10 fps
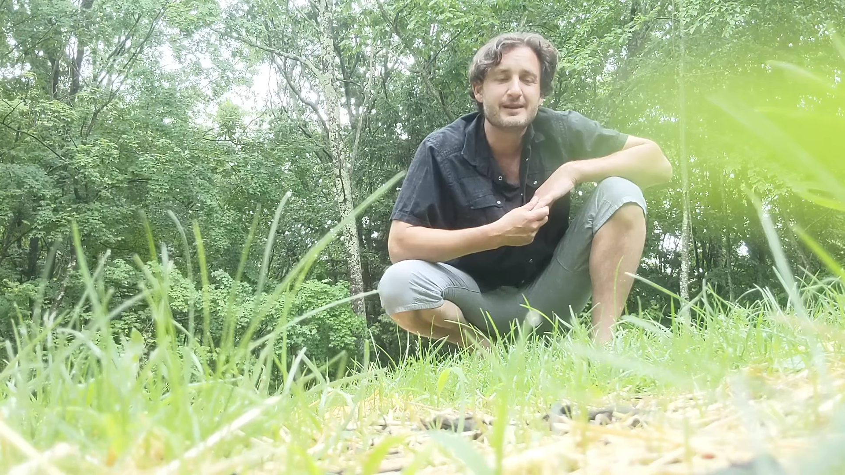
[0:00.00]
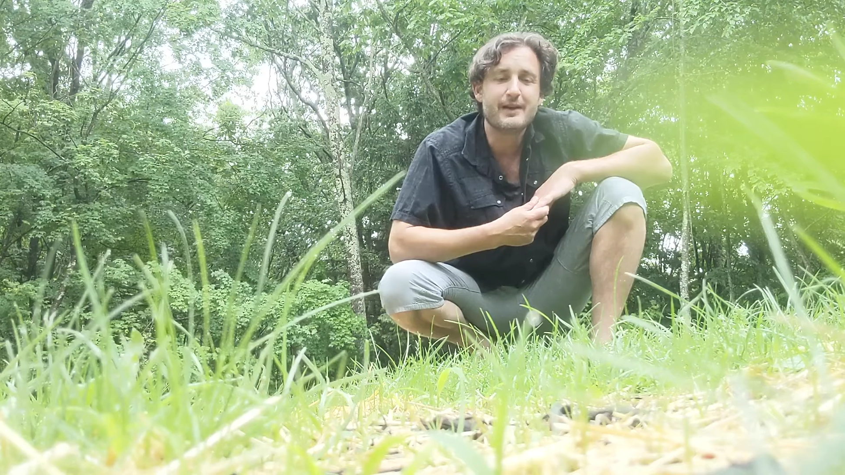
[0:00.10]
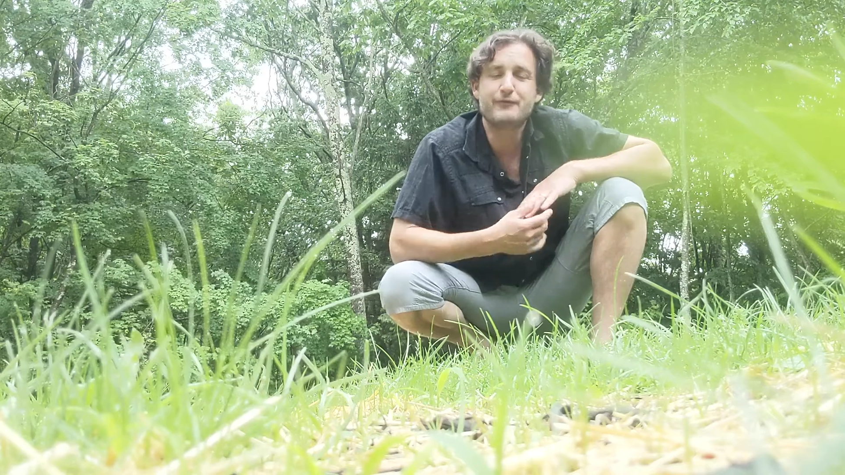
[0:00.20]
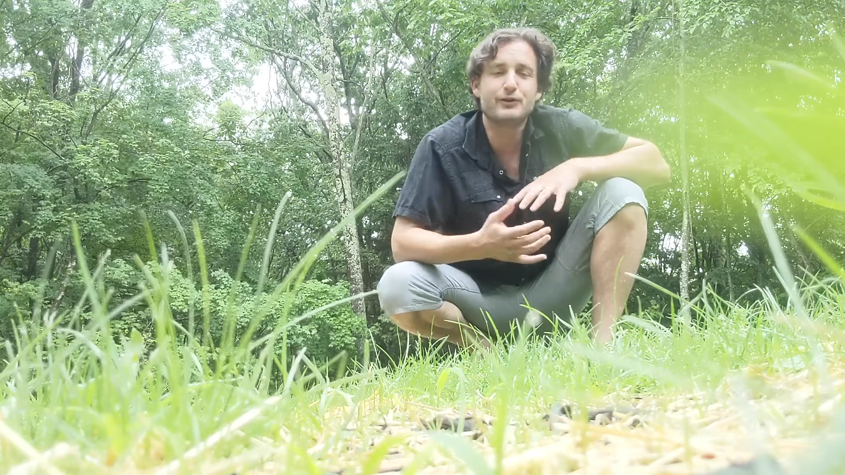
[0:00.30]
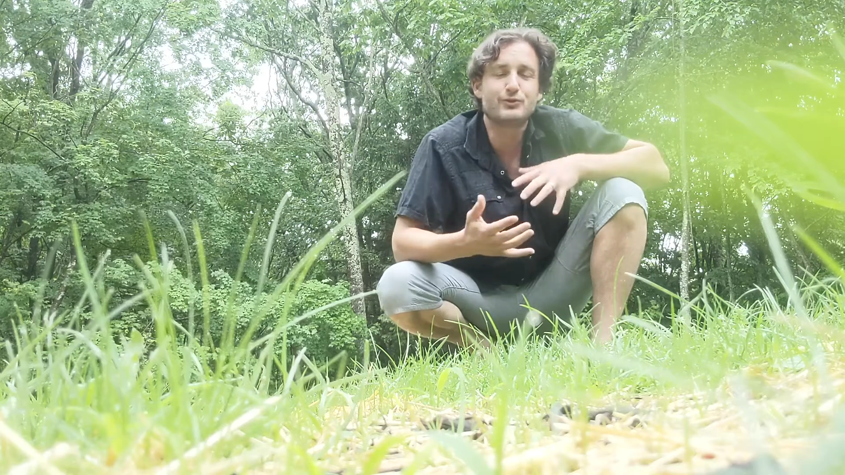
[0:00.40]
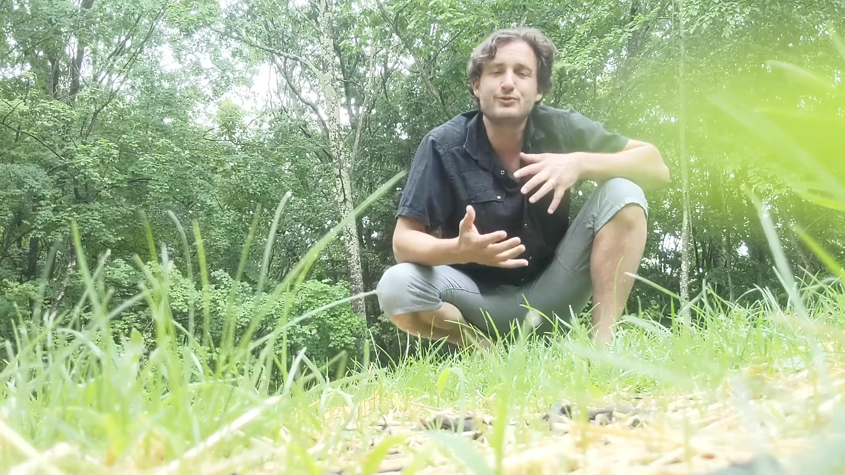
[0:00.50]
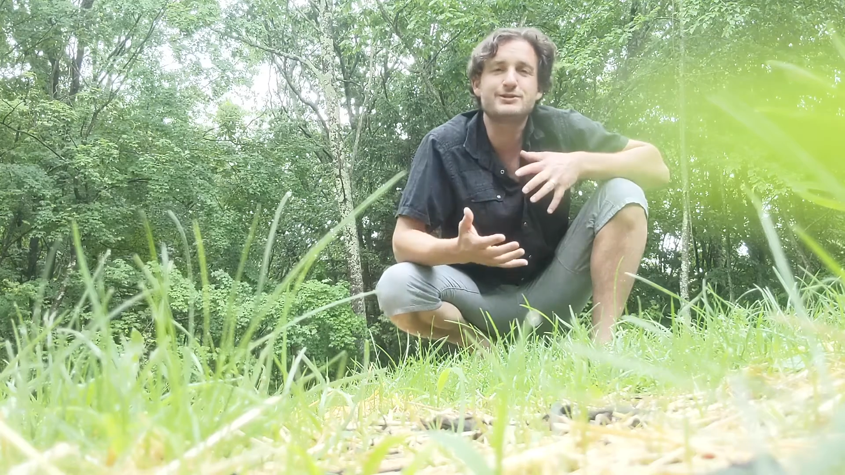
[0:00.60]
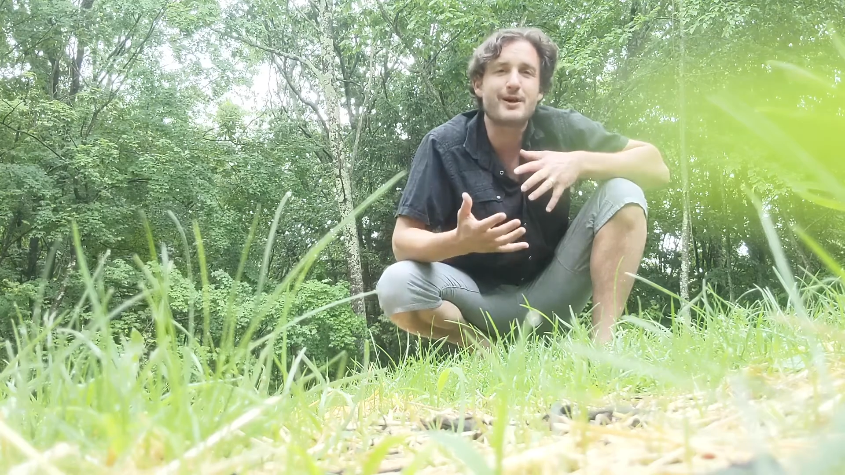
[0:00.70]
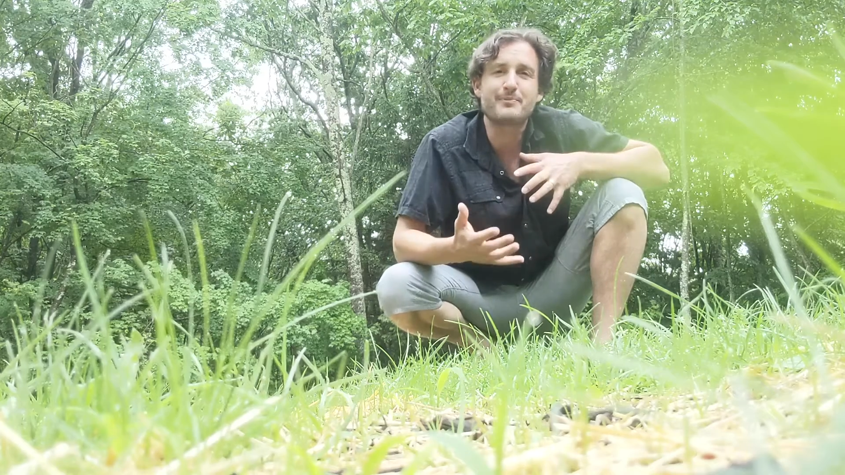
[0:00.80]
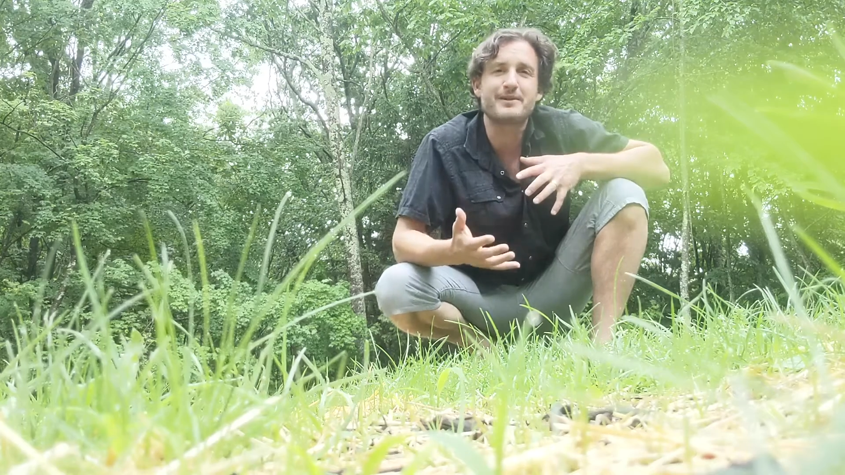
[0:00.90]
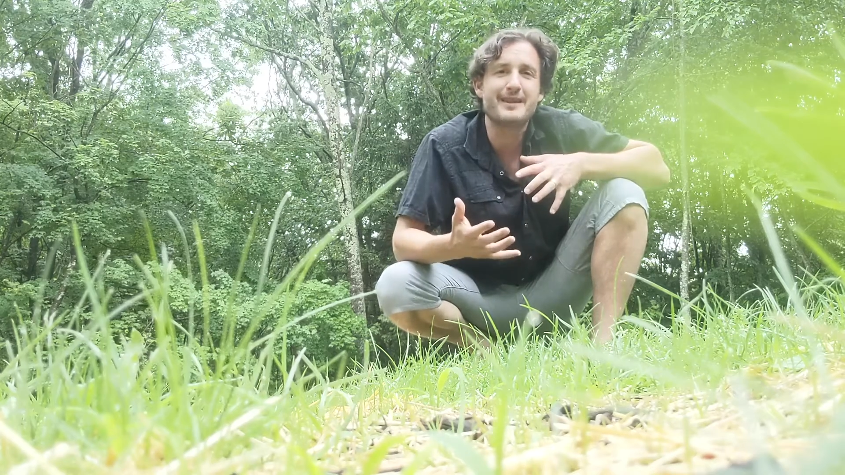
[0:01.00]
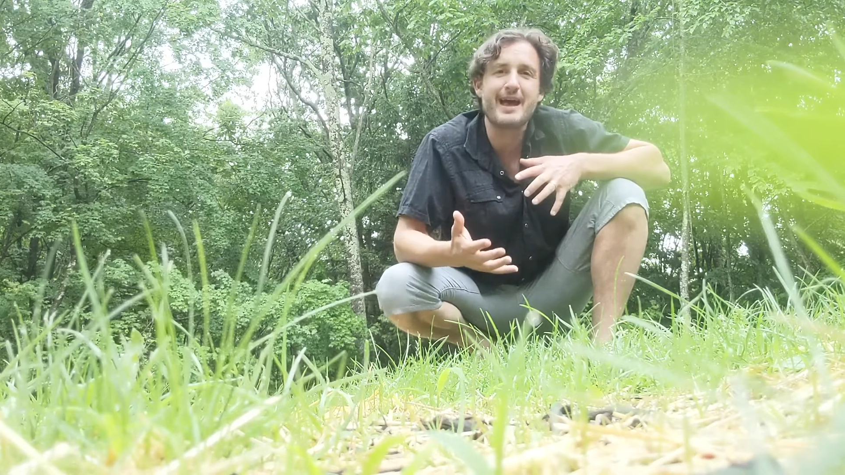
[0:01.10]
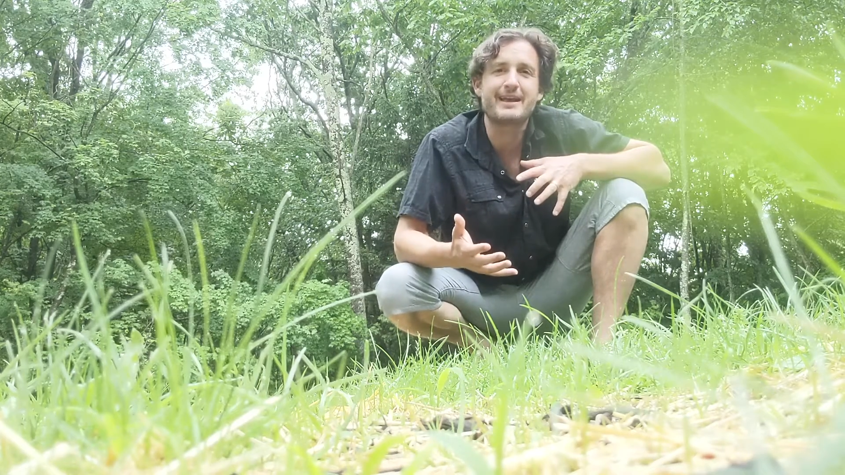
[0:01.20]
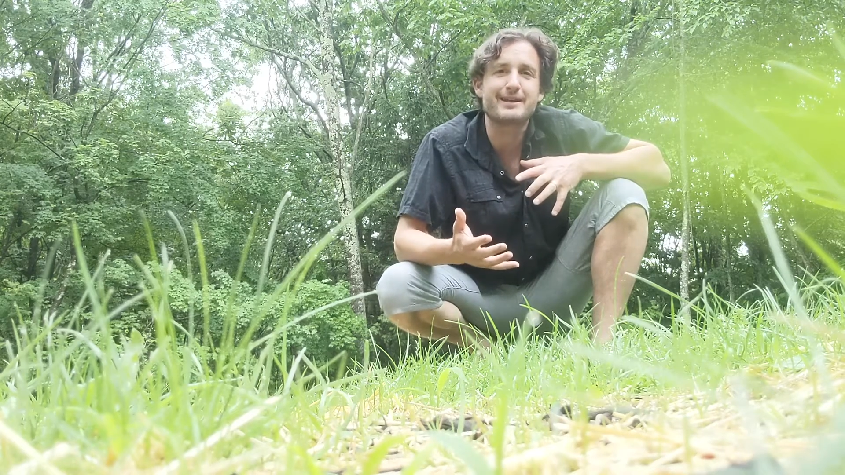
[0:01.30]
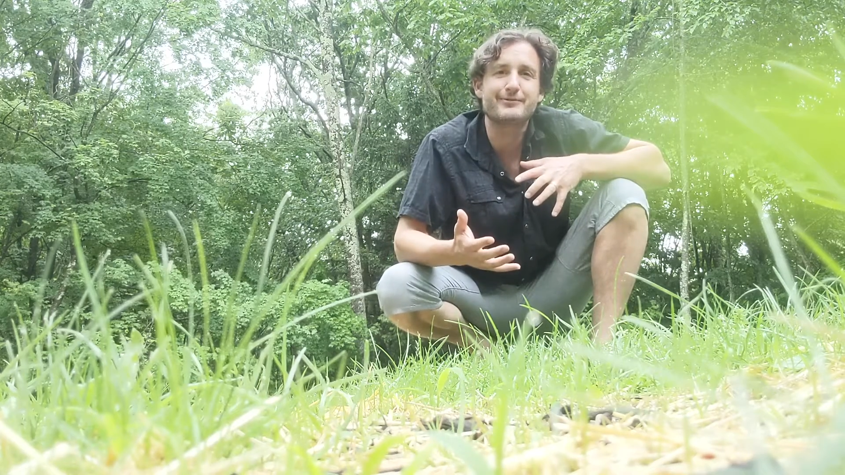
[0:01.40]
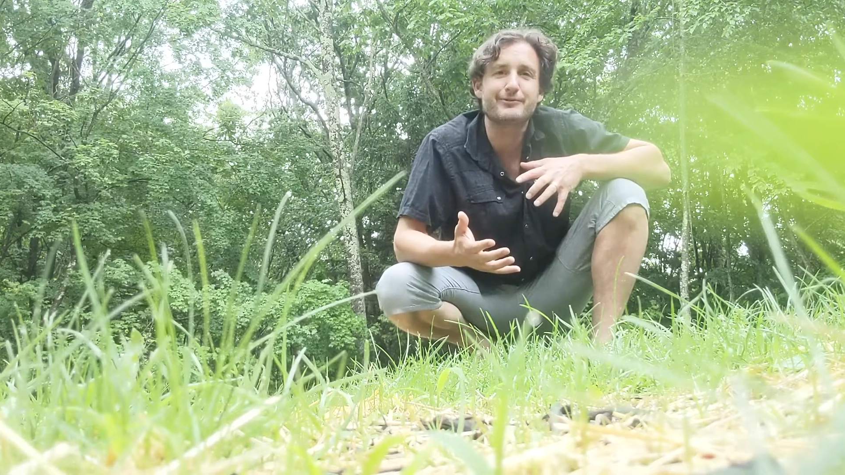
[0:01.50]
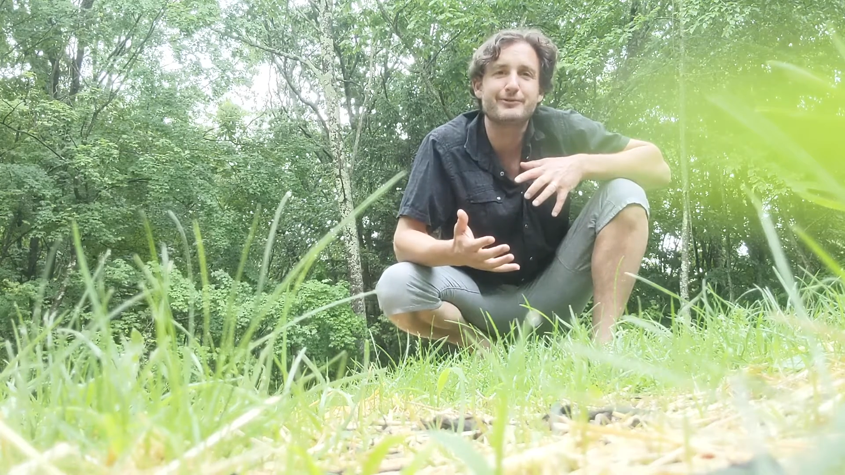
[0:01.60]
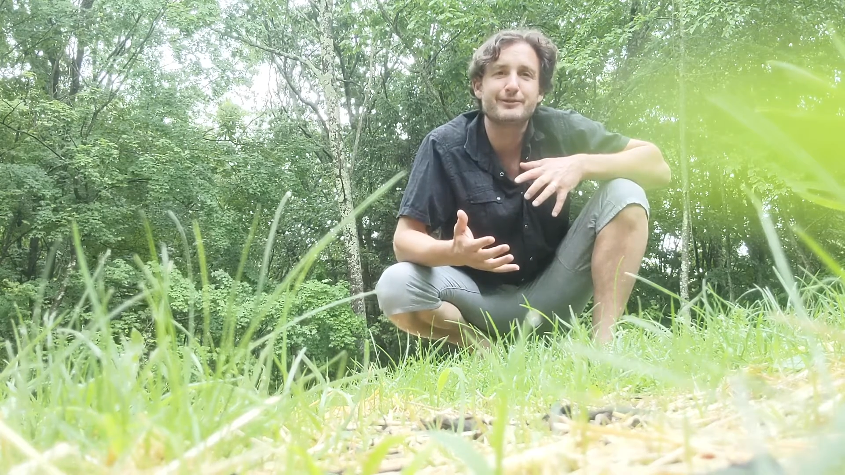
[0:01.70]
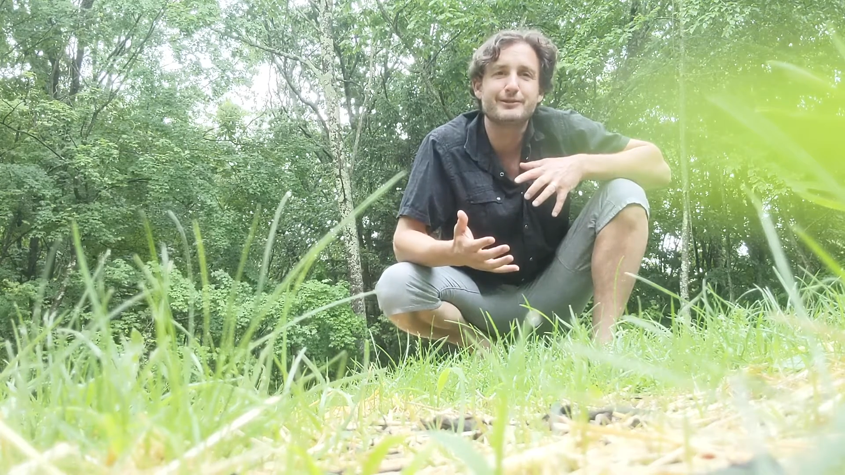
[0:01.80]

if you do something negative,